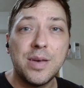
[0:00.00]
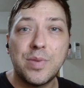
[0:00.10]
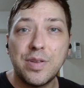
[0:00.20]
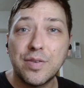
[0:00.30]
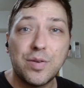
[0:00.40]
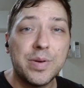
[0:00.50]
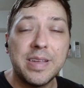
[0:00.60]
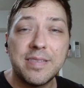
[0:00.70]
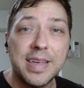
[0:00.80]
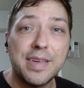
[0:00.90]
But as
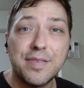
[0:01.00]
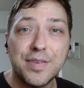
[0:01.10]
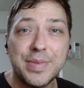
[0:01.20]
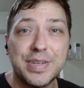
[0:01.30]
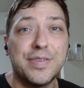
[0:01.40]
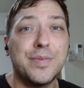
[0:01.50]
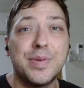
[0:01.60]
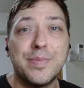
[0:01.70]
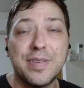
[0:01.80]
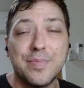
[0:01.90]
always, thank you so much for
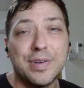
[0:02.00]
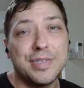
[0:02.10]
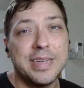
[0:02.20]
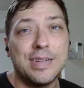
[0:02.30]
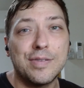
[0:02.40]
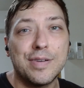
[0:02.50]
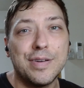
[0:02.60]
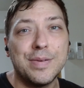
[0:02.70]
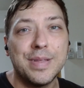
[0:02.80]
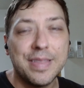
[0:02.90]
helping my small channel
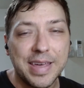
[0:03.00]
grow.